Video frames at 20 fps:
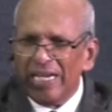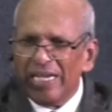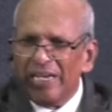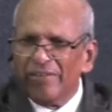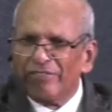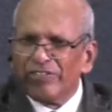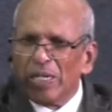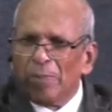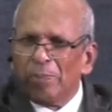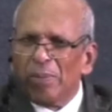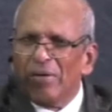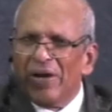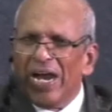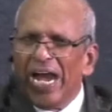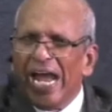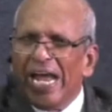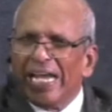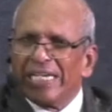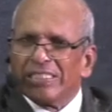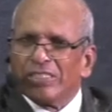Lift up our
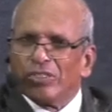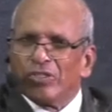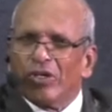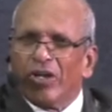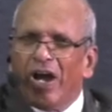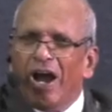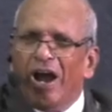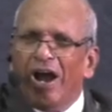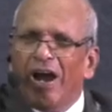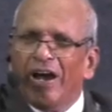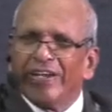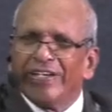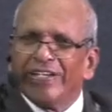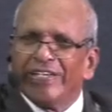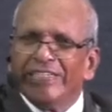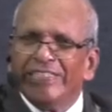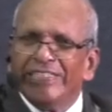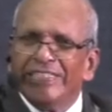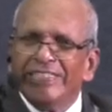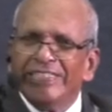hands to God.
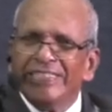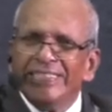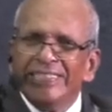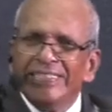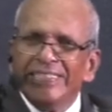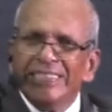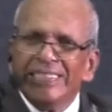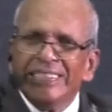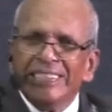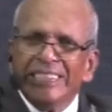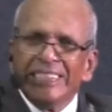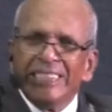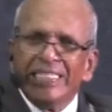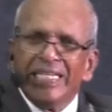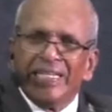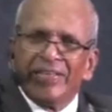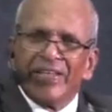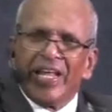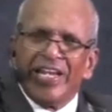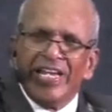
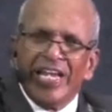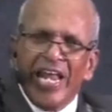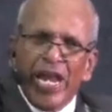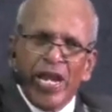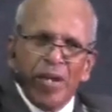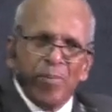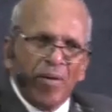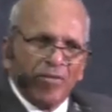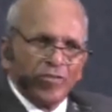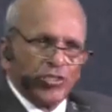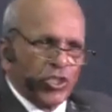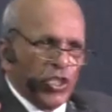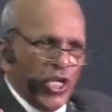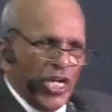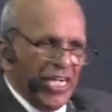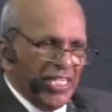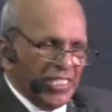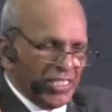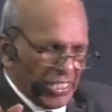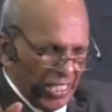In the name of
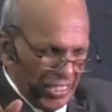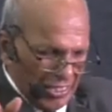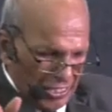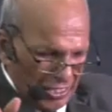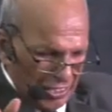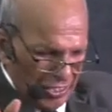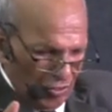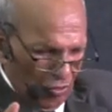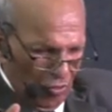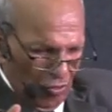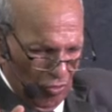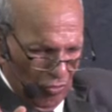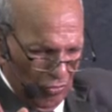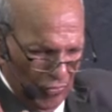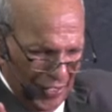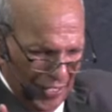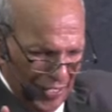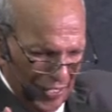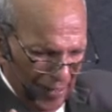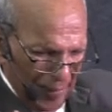Jesus,
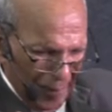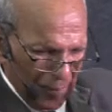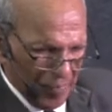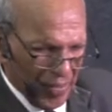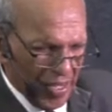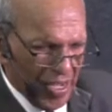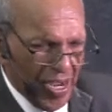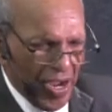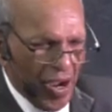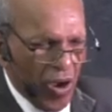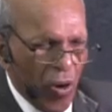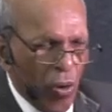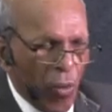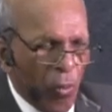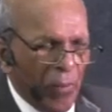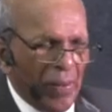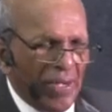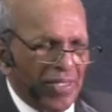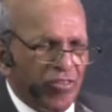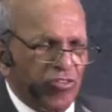Lord,
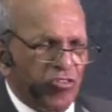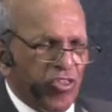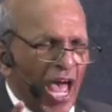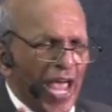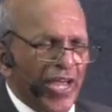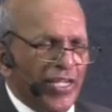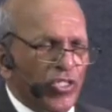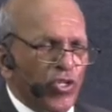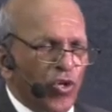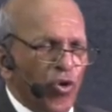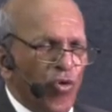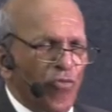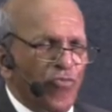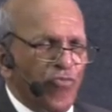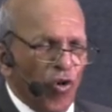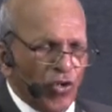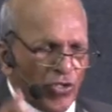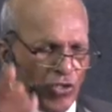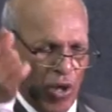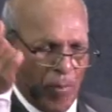we thank you
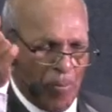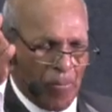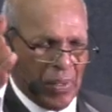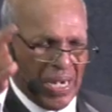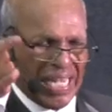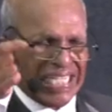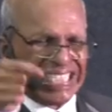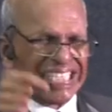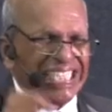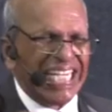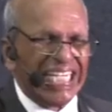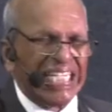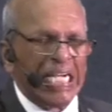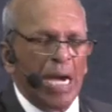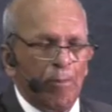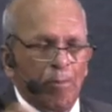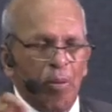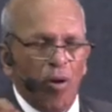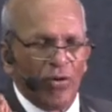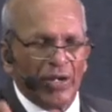for your blessing
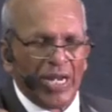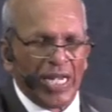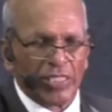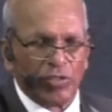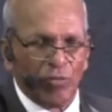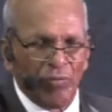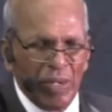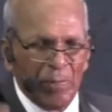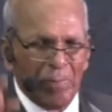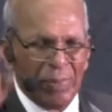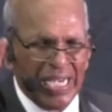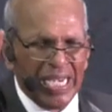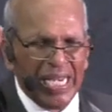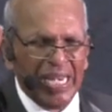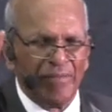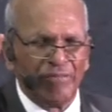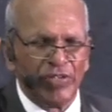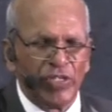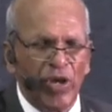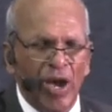upon us. We
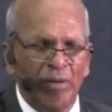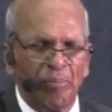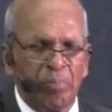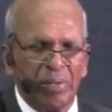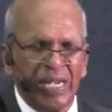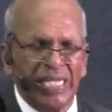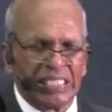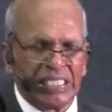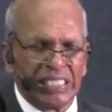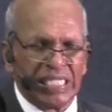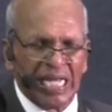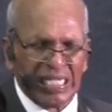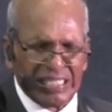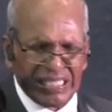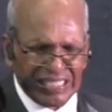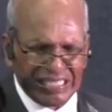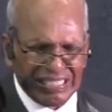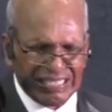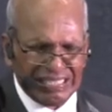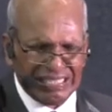believe you have blessed
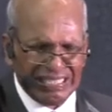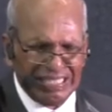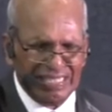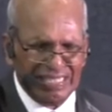us.